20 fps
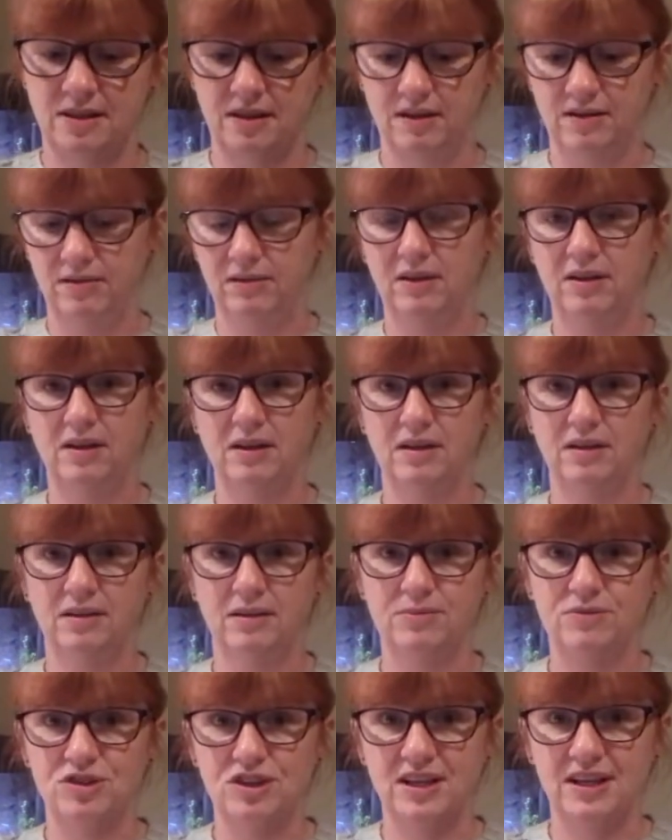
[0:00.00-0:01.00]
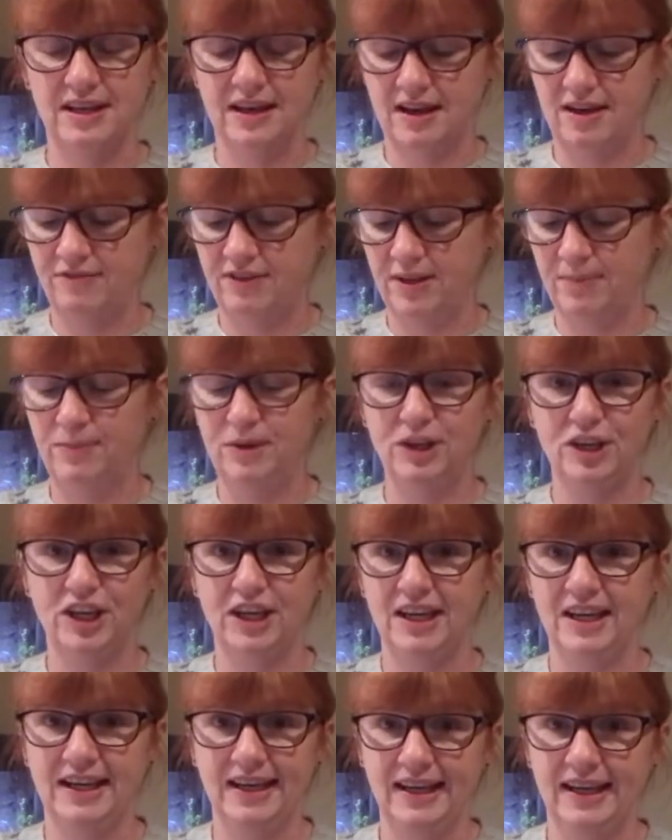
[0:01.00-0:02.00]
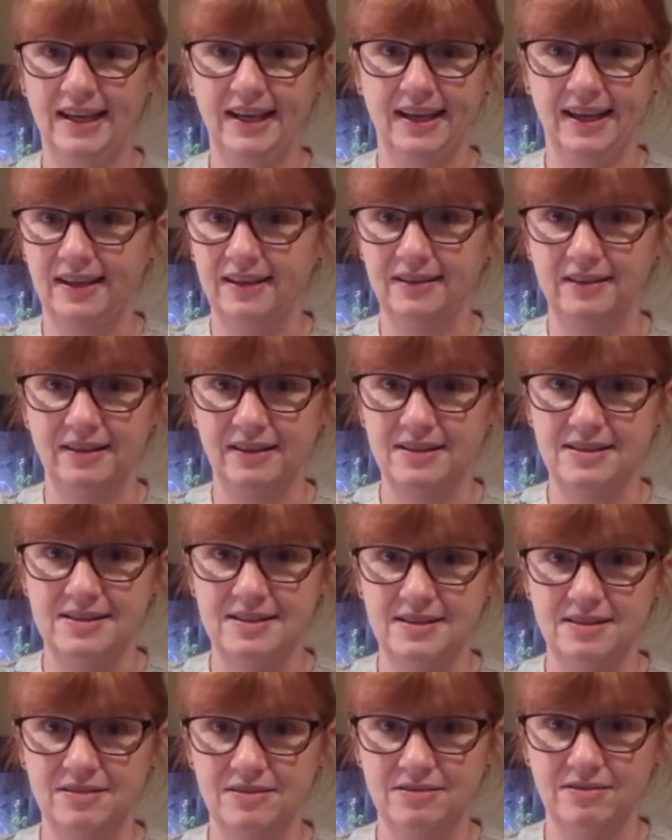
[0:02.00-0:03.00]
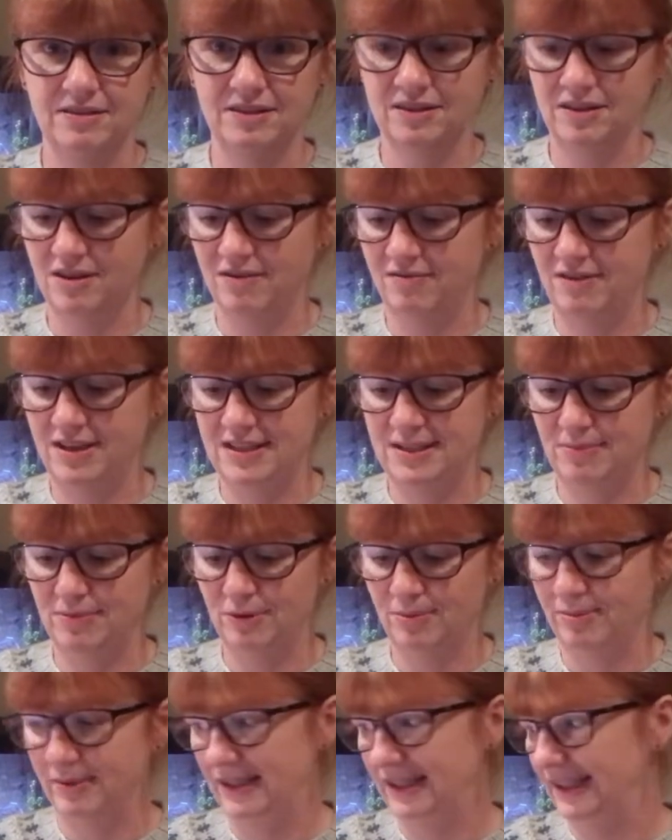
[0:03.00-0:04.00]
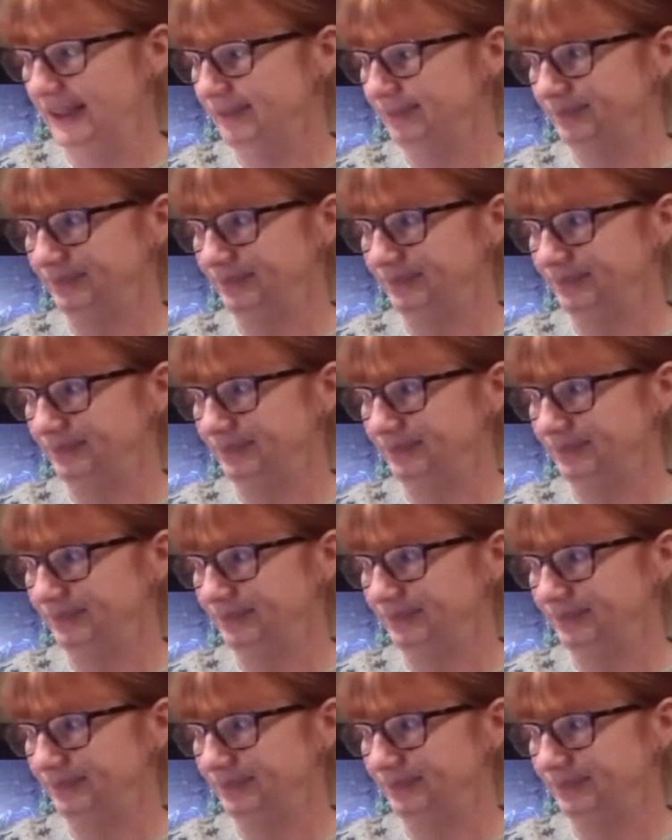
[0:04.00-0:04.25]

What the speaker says: you know, I'm drinking out of it, I'm looking at it, and I still can't read it properly.